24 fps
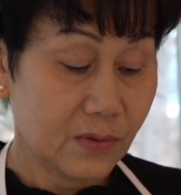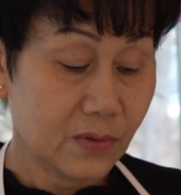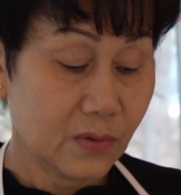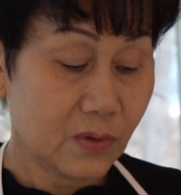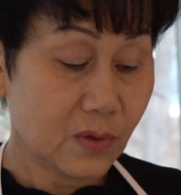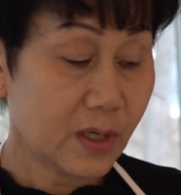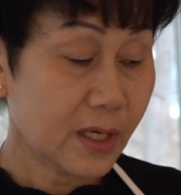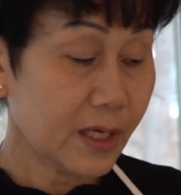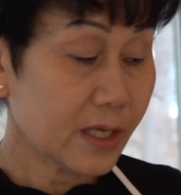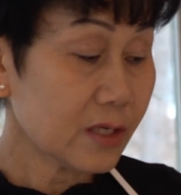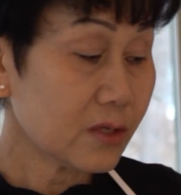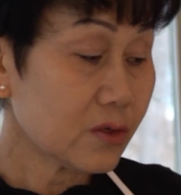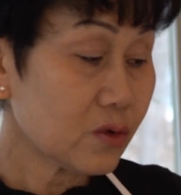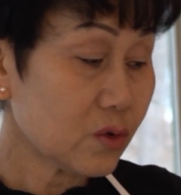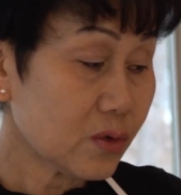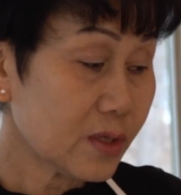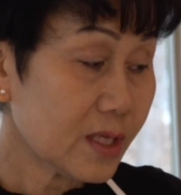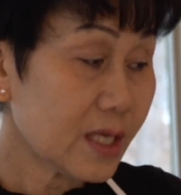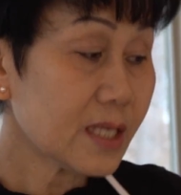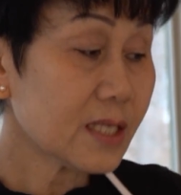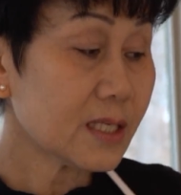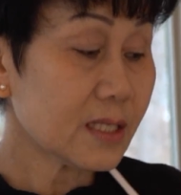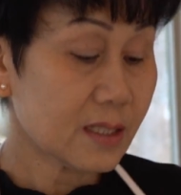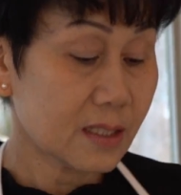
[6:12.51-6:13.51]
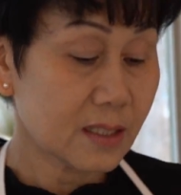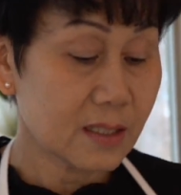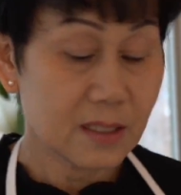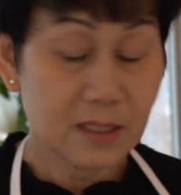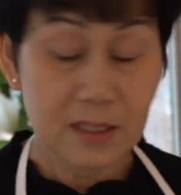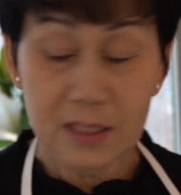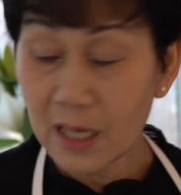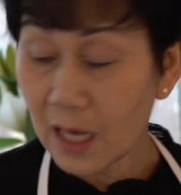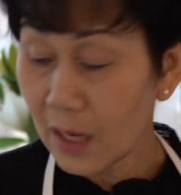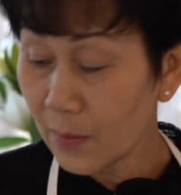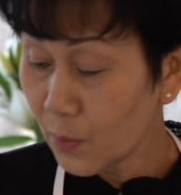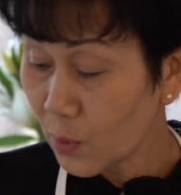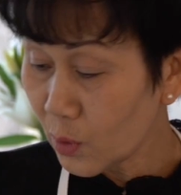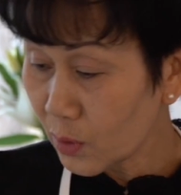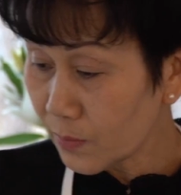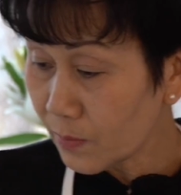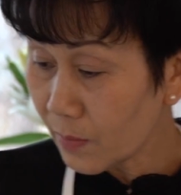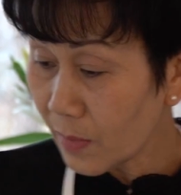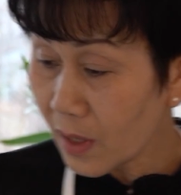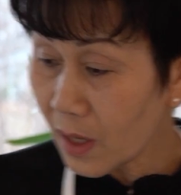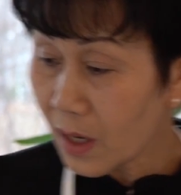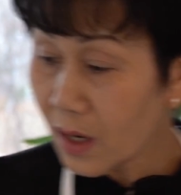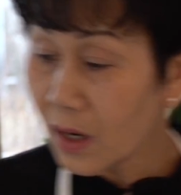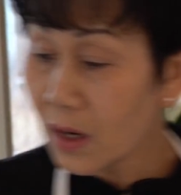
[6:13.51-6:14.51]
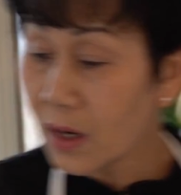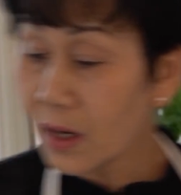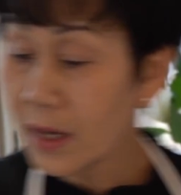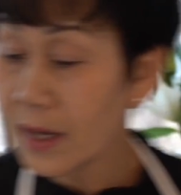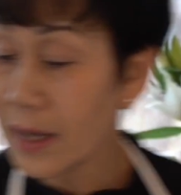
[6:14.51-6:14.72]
Okay, so this I put more.